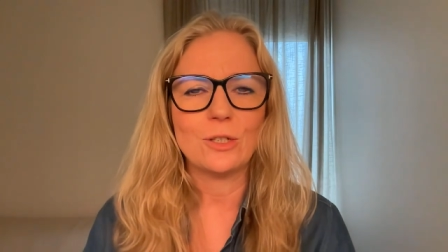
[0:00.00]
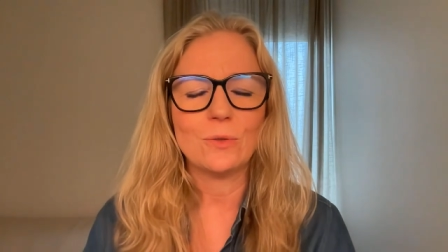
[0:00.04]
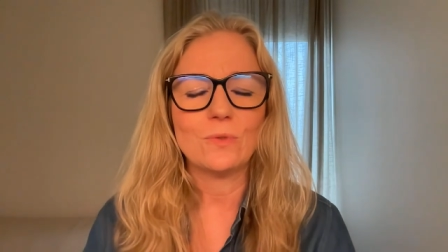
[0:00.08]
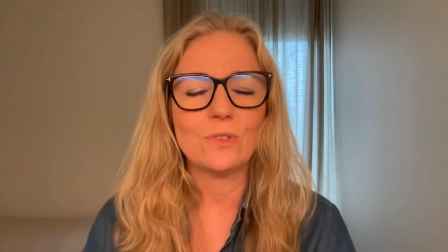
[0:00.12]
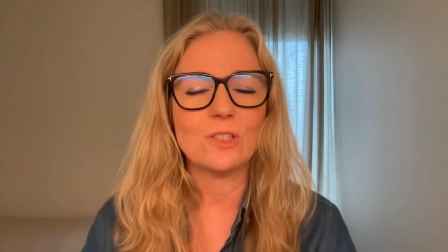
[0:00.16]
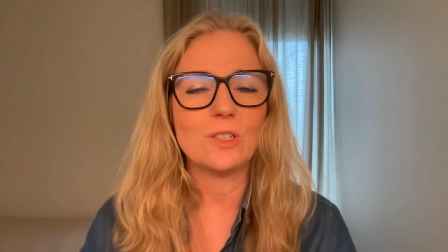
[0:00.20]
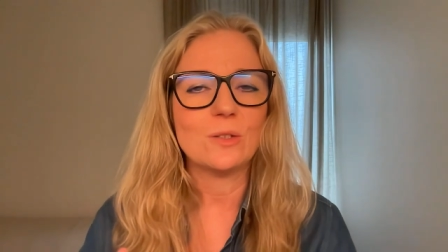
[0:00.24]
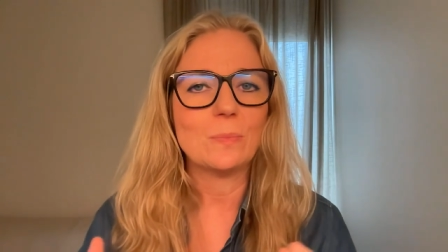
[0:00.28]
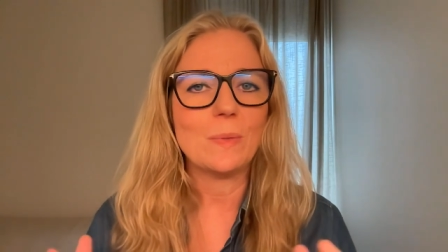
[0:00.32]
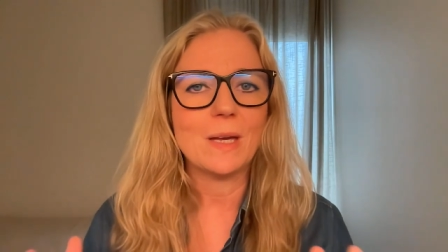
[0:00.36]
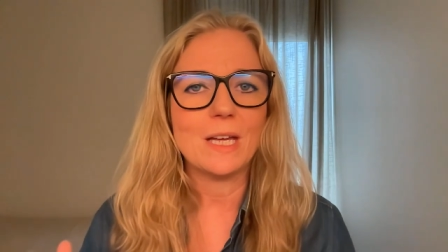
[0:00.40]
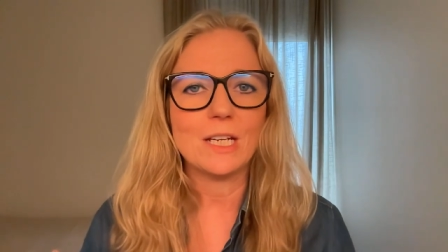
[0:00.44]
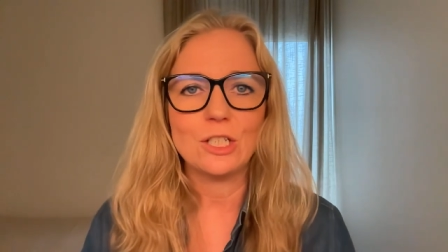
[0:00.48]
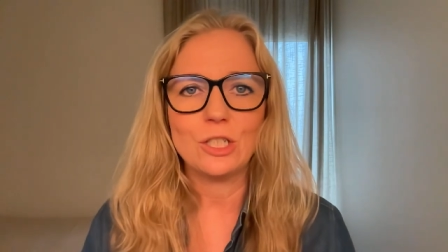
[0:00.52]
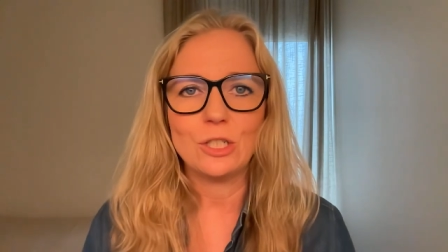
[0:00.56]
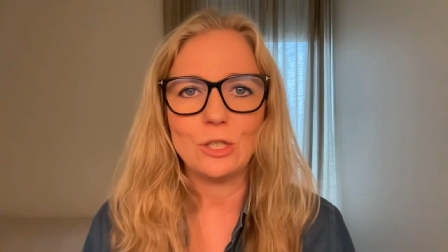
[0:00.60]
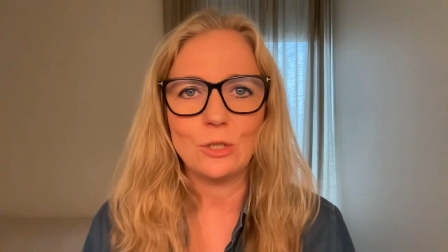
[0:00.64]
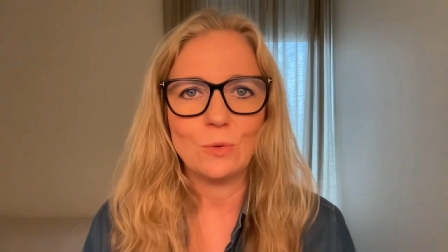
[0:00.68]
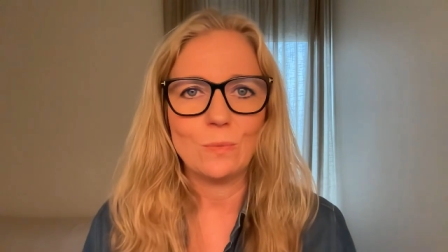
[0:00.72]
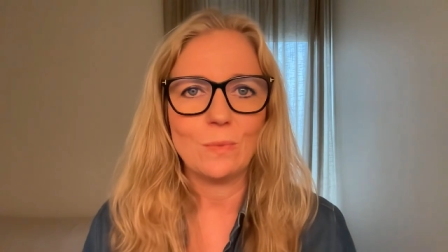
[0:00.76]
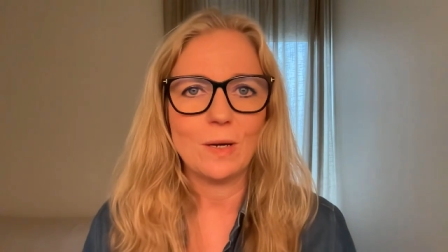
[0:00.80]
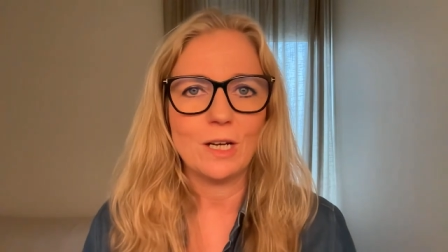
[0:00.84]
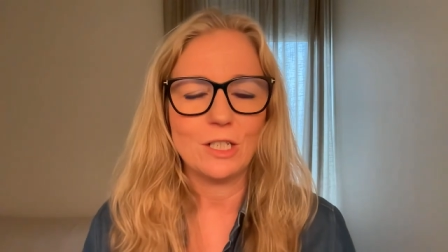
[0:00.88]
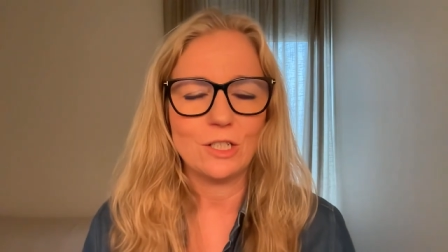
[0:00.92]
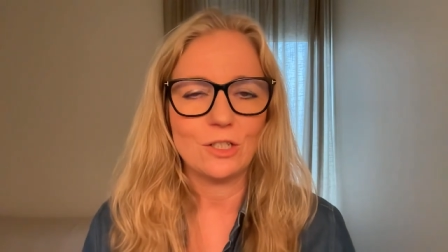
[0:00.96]
Don't spend
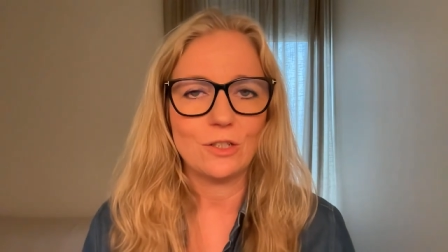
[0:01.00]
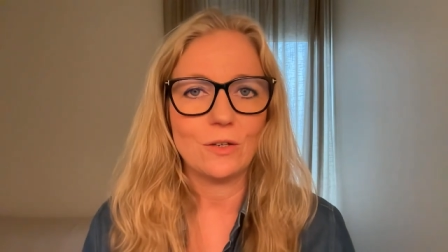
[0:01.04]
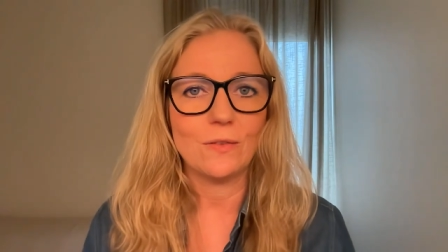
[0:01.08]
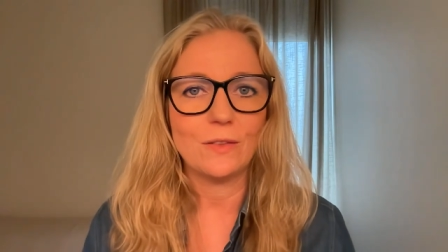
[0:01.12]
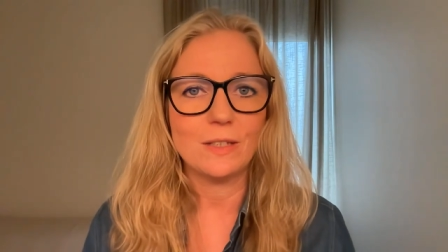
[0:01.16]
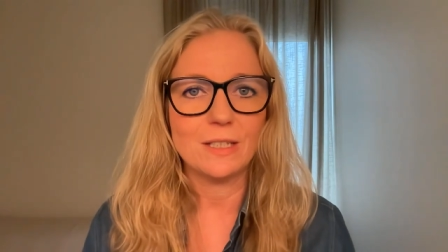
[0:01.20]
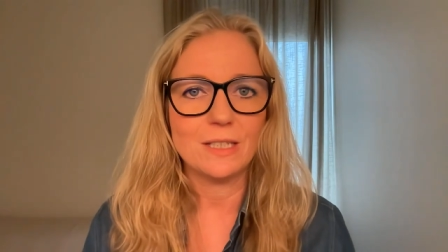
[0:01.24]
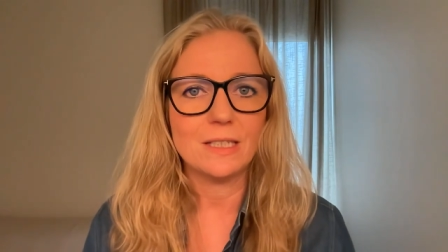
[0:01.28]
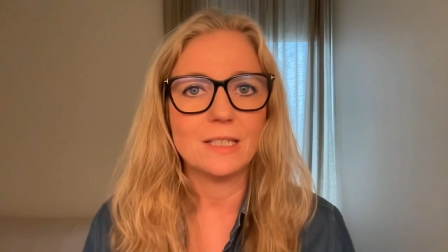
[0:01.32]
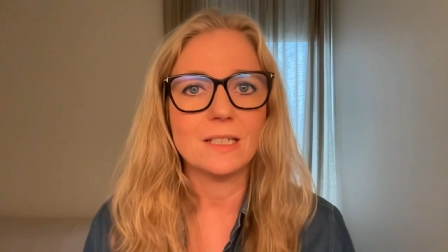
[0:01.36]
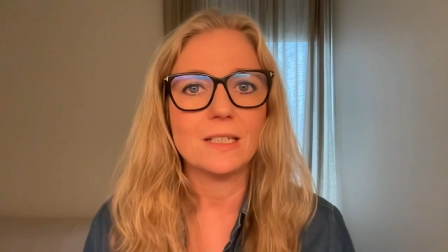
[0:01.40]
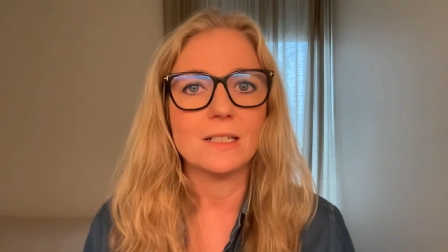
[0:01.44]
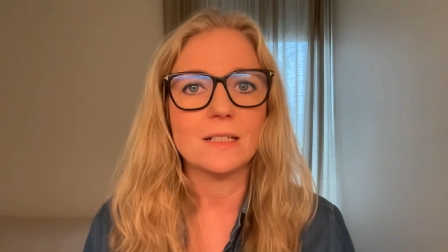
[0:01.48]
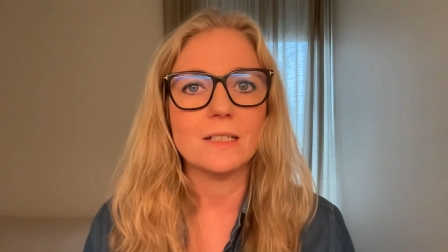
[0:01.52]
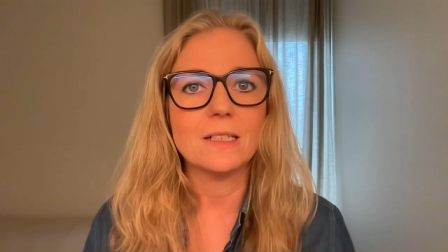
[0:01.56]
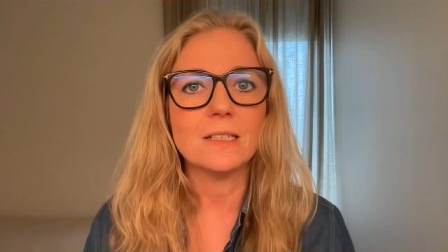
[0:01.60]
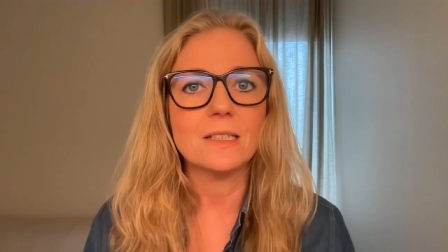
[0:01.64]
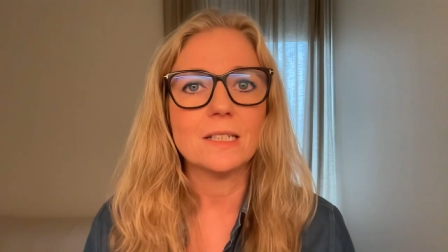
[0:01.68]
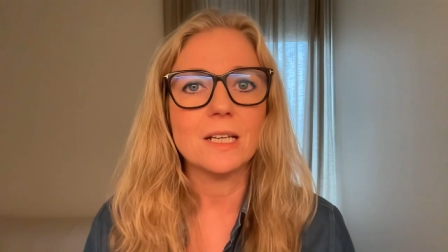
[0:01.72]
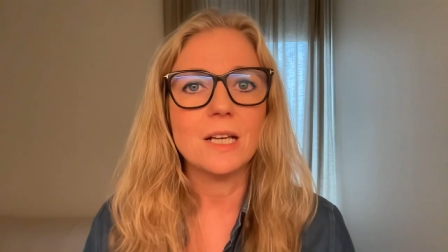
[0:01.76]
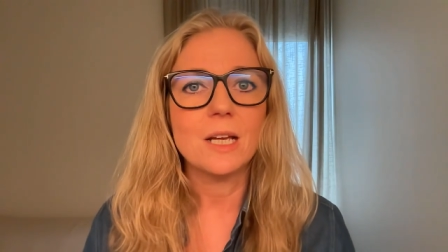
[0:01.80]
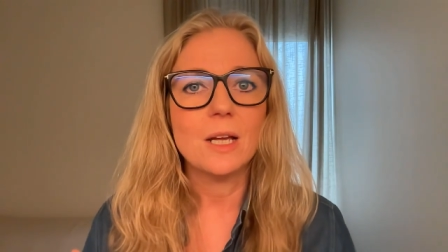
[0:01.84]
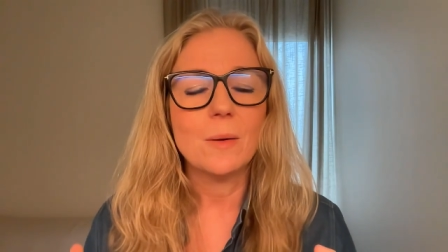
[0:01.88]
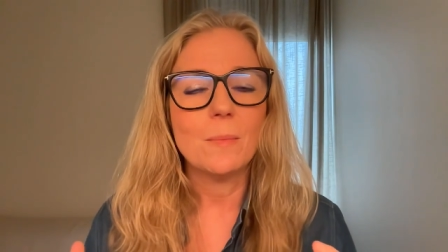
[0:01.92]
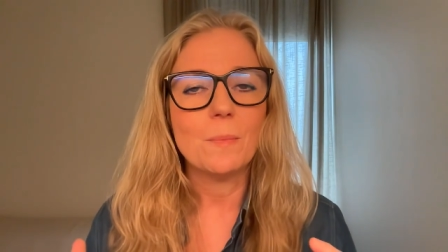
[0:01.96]
too much on the
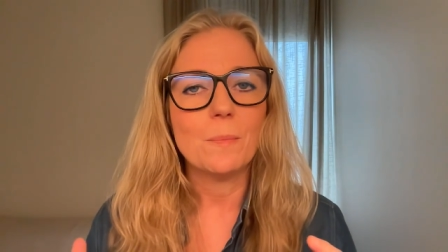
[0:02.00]
skills.